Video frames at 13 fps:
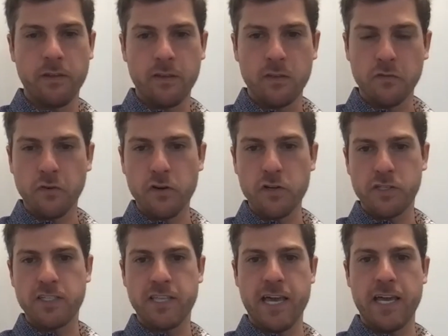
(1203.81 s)
The first
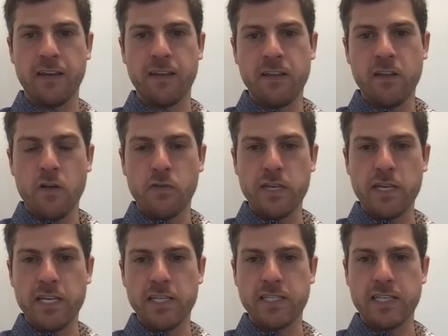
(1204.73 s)
is that
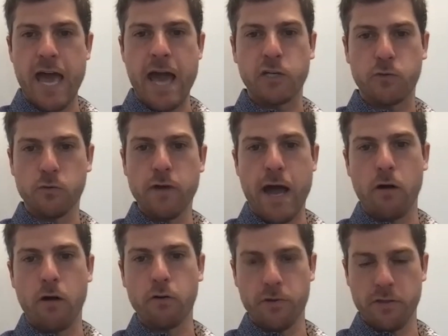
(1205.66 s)
these actual
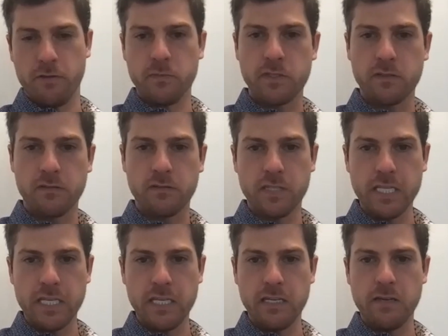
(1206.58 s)
algorithms,
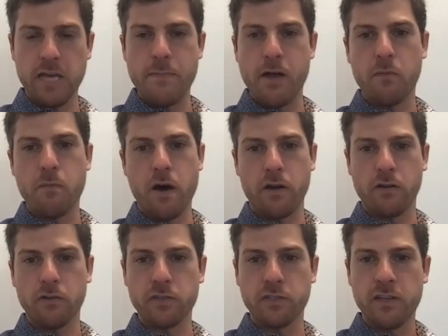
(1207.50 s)
the ML
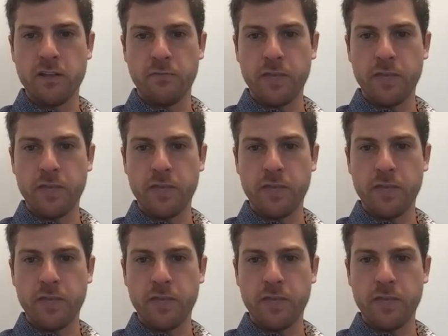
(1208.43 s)
models,